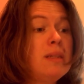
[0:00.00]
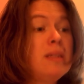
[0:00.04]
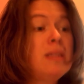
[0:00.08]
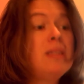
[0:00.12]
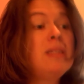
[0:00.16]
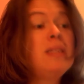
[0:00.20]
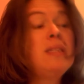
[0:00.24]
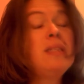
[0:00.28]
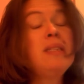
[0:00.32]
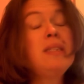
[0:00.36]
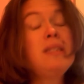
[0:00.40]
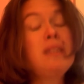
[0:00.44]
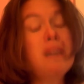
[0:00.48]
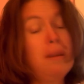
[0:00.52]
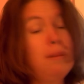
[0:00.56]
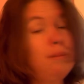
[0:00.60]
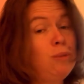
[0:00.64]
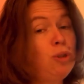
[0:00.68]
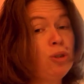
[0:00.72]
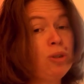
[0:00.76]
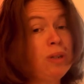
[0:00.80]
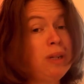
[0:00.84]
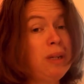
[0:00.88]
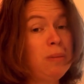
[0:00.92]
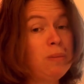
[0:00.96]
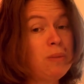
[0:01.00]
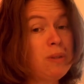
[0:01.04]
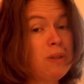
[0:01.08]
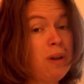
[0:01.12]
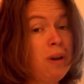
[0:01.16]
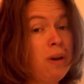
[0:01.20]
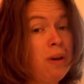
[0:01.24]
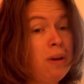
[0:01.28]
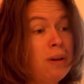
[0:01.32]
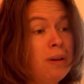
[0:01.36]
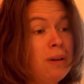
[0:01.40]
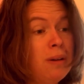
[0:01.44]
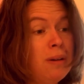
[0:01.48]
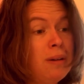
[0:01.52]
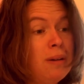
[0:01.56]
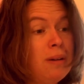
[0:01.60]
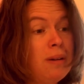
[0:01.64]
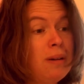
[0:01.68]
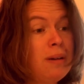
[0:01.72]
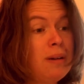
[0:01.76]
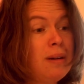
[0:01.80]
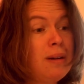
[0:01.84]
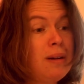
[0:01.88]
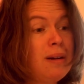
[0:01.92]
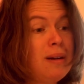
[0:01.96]
Some dreams aren't.
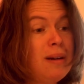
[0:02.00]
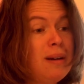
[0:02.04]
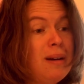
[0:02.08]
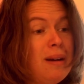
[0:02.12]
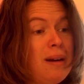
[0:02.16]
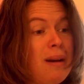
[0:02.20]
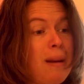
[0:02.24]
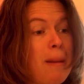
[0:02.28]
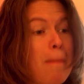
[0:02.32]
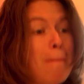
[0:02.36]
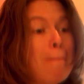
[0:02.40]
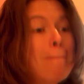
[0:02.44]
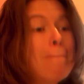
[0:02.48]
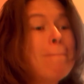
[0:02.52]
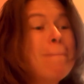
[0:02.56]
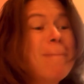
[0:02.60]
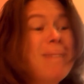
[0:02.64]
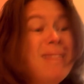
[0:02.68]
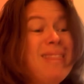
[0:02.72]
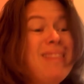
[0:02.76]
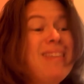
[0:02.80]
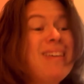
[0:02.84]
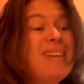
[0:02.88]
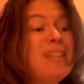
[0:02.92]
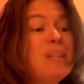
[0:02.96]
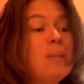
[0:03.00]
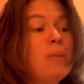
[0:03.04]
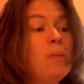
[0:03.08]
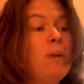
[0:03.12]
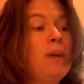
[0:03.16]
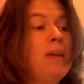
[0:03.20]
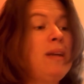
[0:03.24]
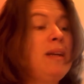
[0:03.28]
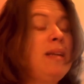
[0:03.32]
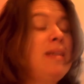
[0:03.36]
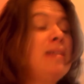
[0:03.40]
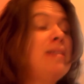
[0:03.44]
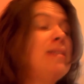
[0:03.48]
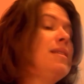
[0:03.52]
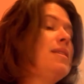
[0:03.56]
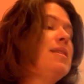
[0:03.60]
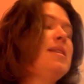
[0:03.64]
But this one is,